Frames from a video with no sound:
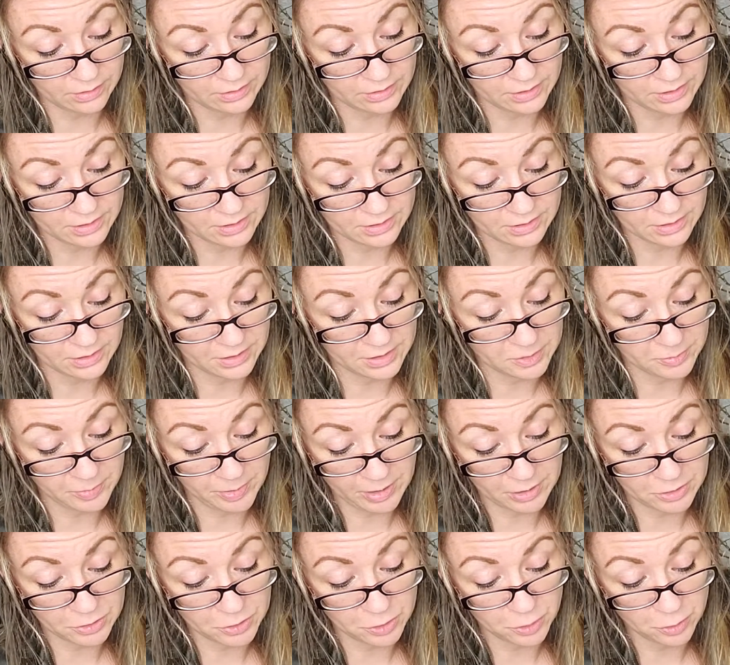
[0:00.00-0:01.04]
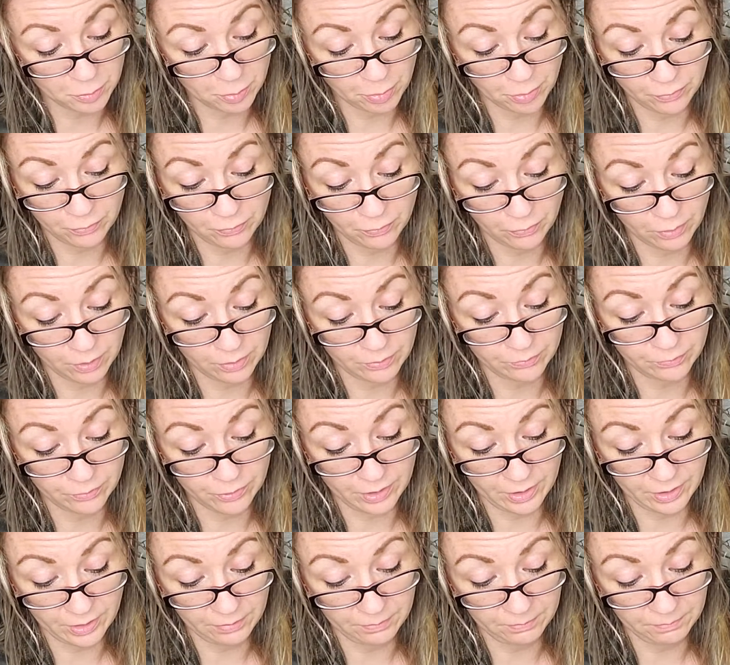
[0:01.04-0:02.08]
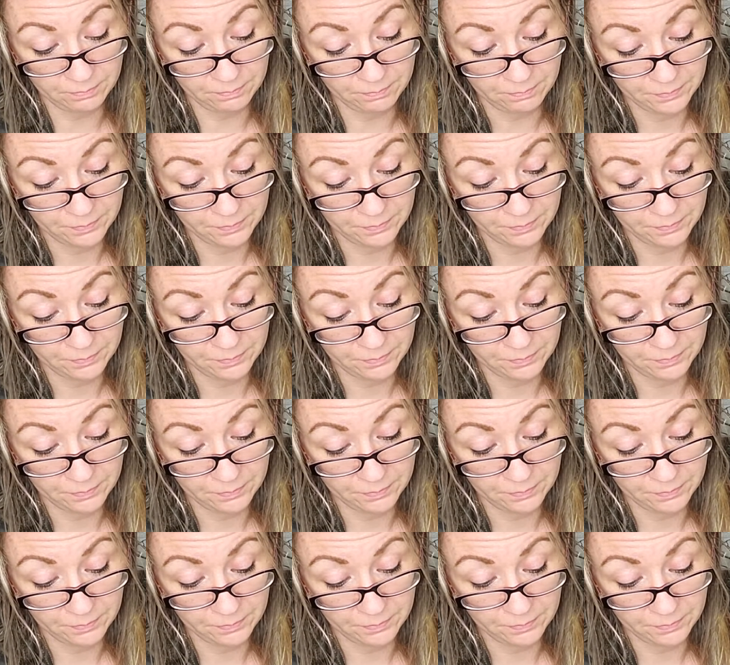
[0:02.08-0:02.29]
doesn't expect you to perform for him,